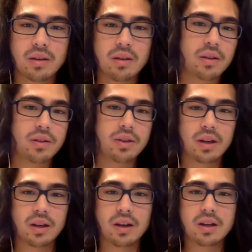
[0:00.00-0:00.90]
little
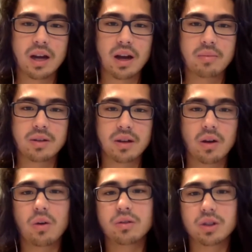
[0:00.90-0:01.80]
thing at a time to a
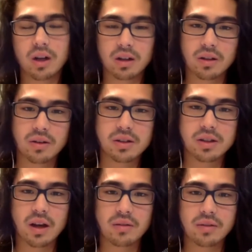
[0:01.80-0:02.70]
whole truckload of
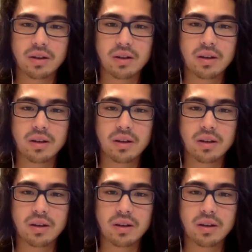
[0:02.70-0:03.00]
stuff. And